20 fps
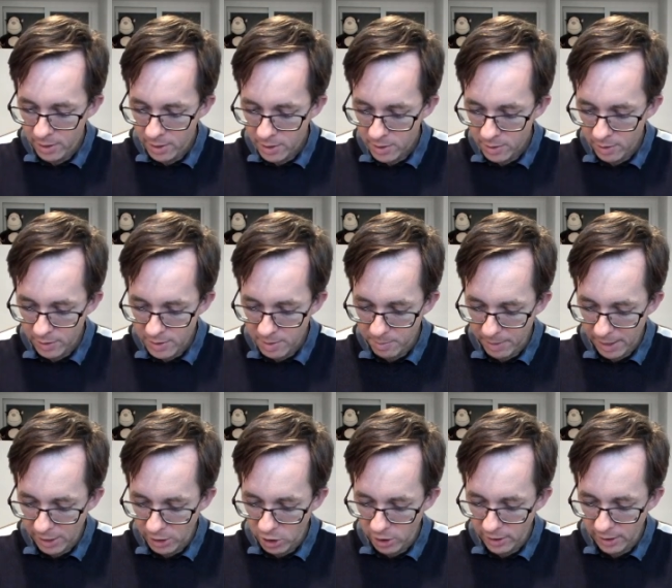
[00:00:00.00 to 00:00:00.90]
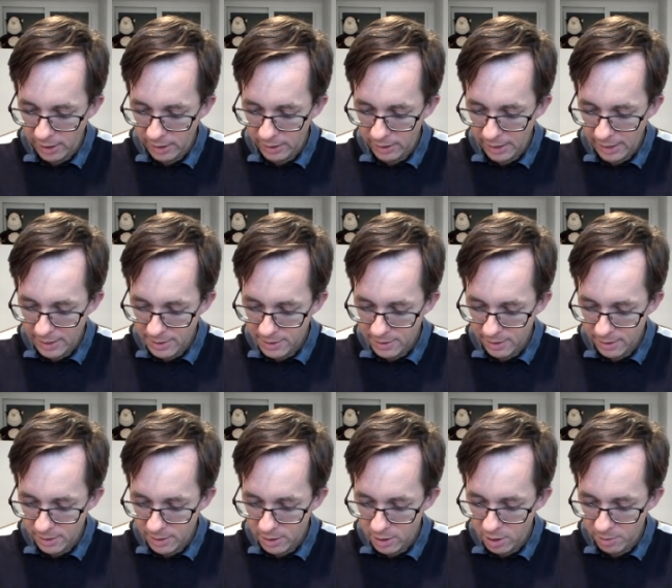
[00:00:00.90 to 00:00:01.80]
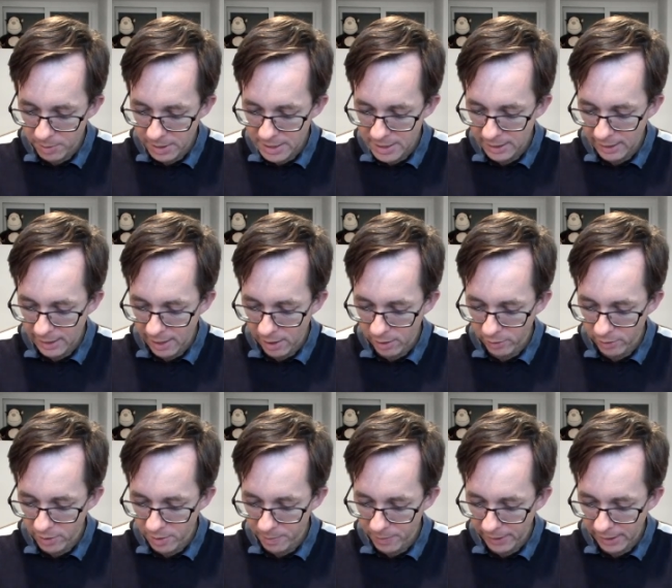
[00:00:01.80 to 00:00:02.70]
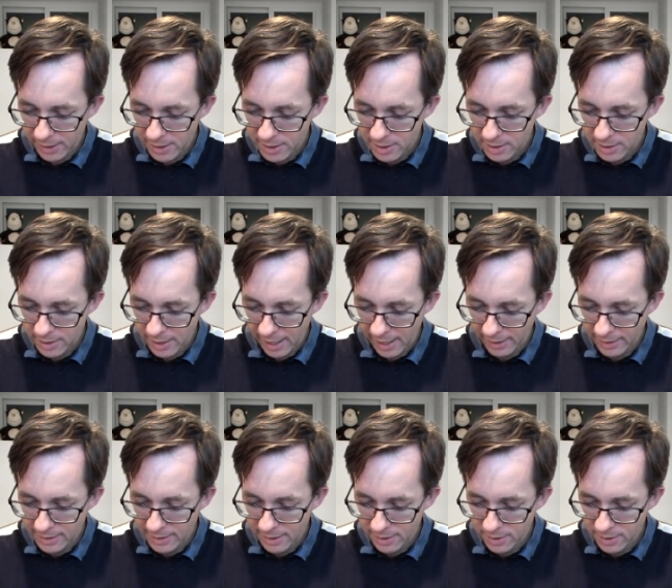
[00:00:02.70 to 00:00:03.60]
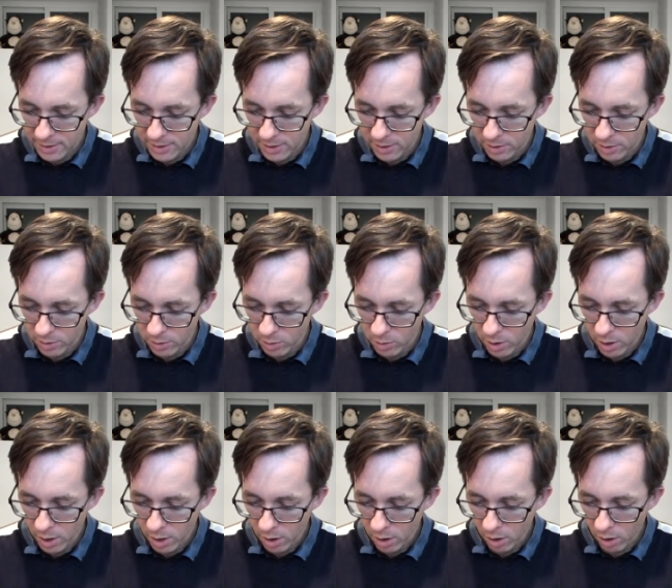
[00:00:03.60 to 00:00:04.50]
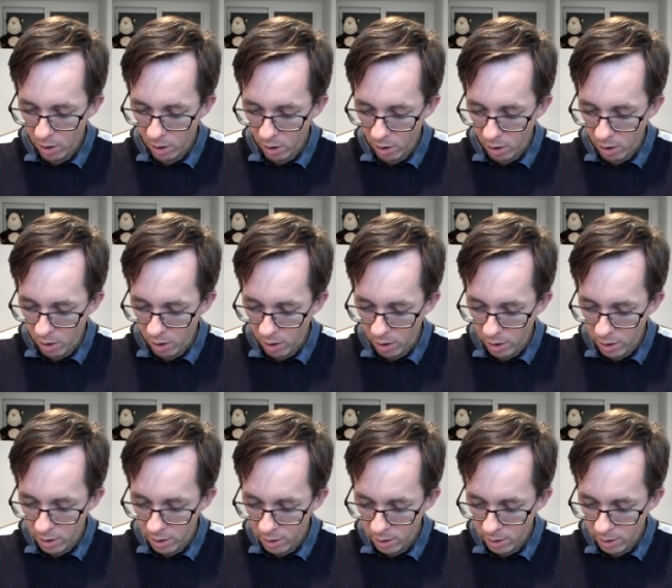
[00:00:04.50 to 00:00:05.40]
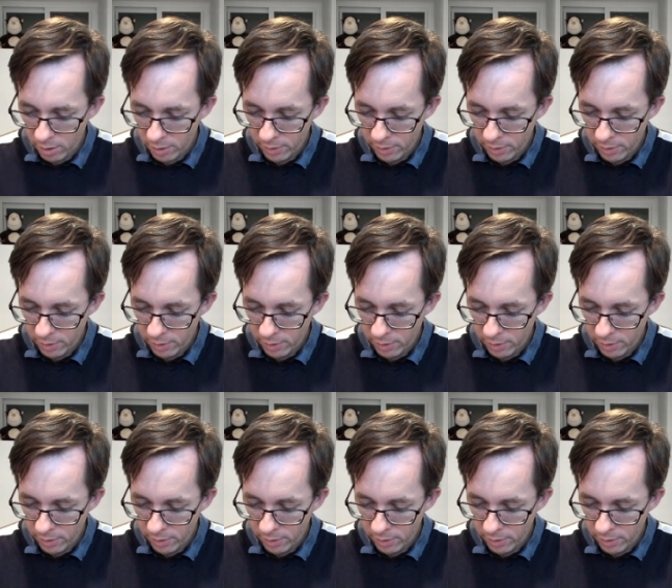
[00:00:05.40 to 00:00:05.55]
So let's imagine that A is a deterministic algorithm that gets access to R,